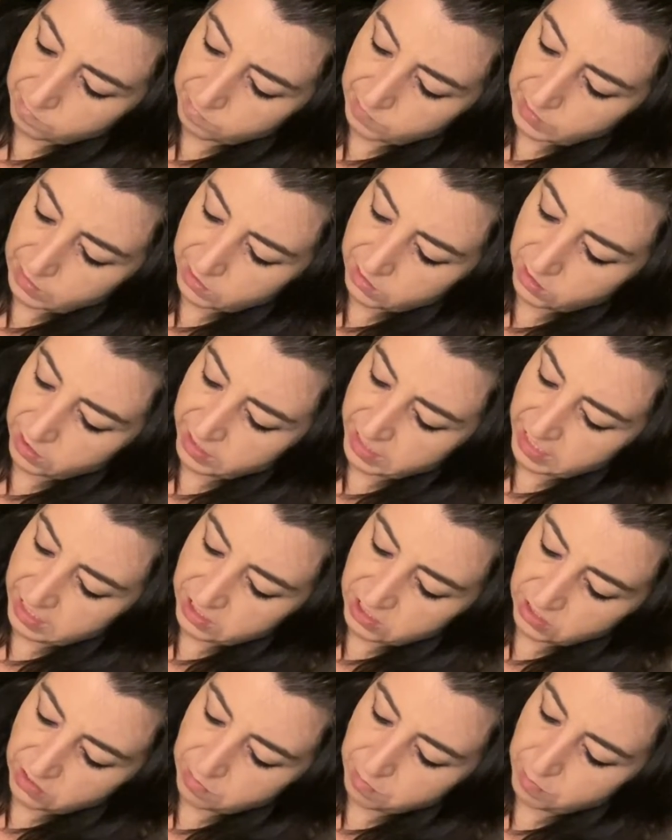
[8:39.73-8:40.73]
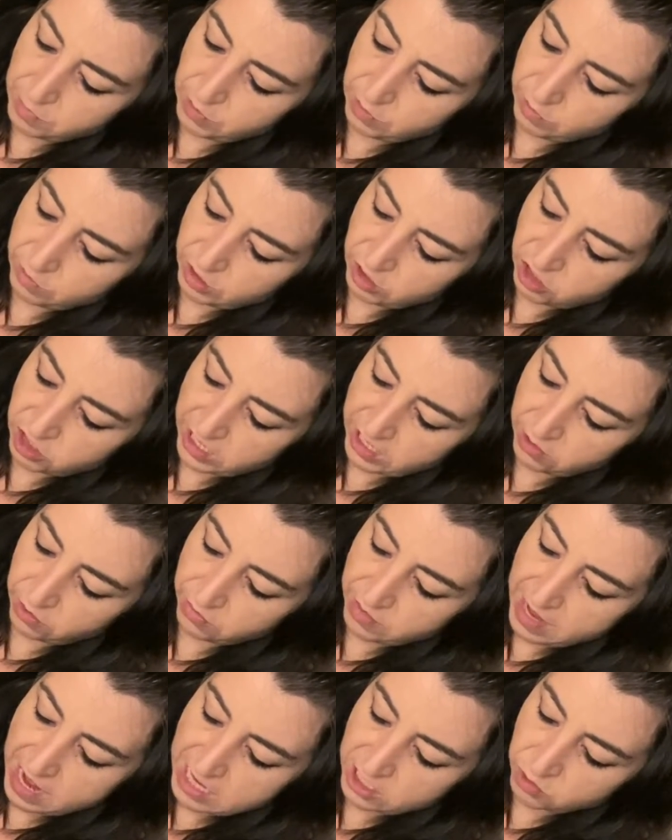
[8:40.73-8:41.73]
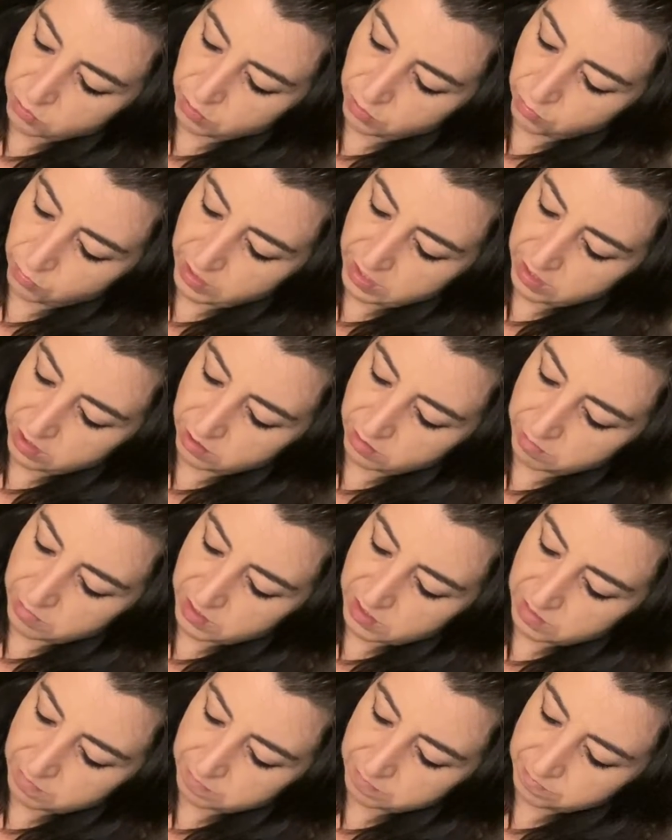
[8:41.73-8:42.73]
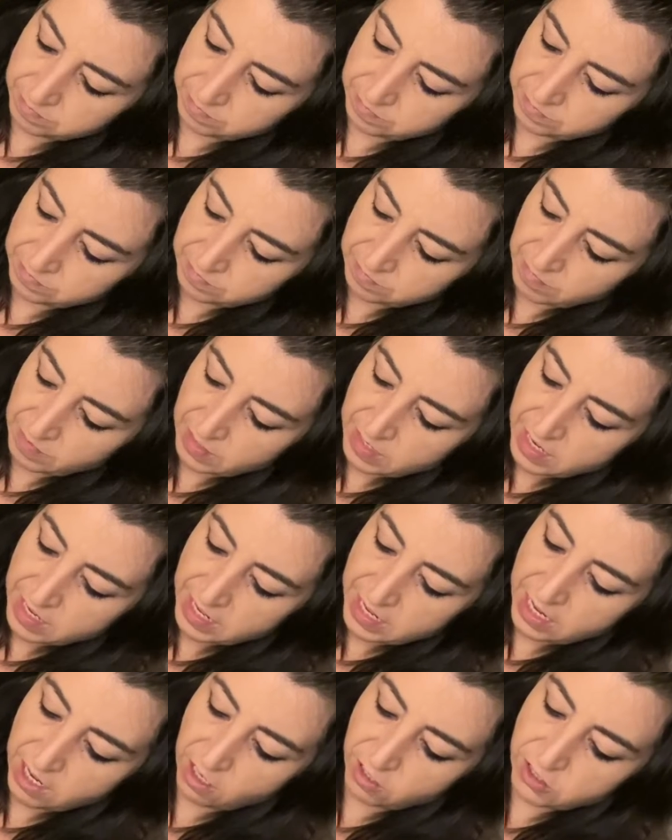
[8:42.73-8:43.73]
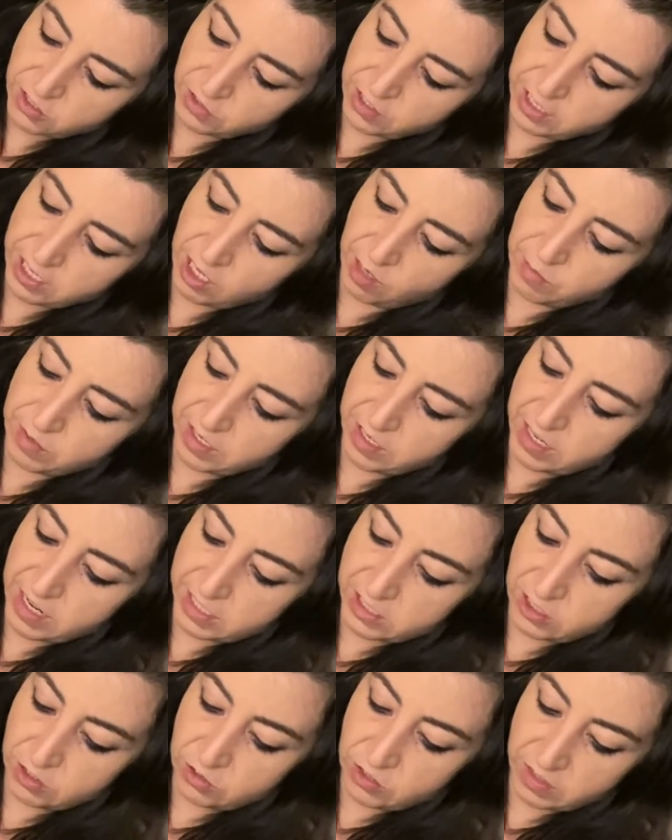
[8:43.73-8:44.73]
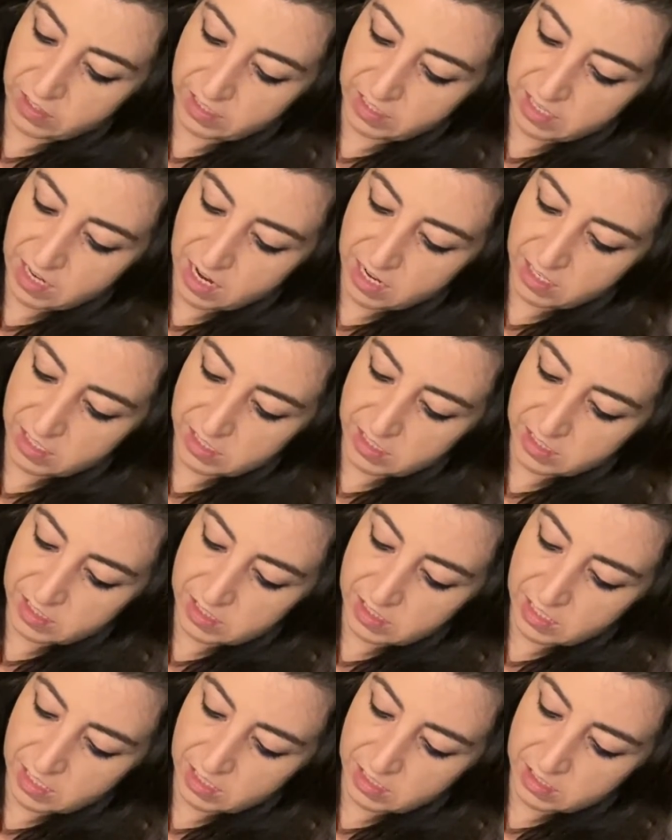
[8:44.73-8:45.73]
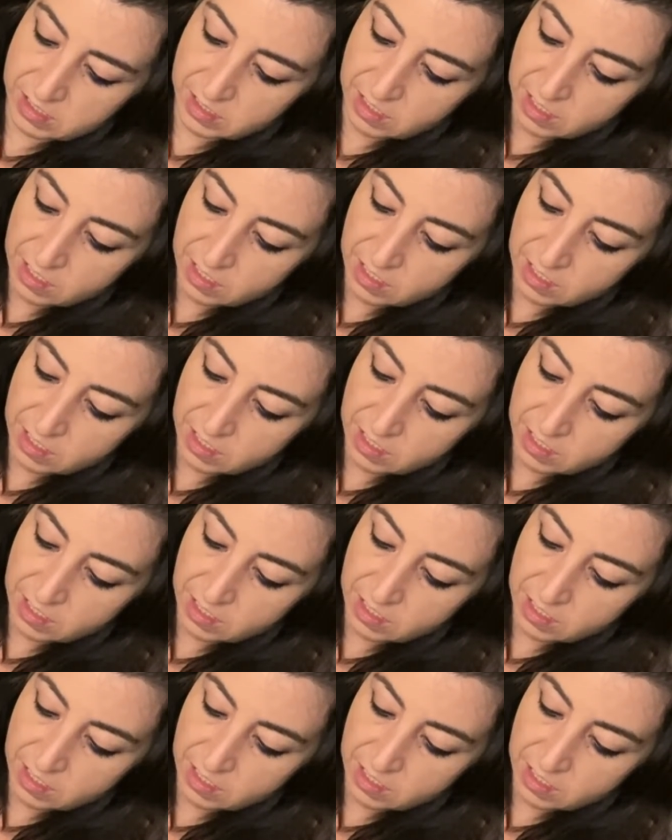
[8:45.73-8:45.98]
looking to the moon to channel natural rhythms. It also can help connect you to the goddess, it says.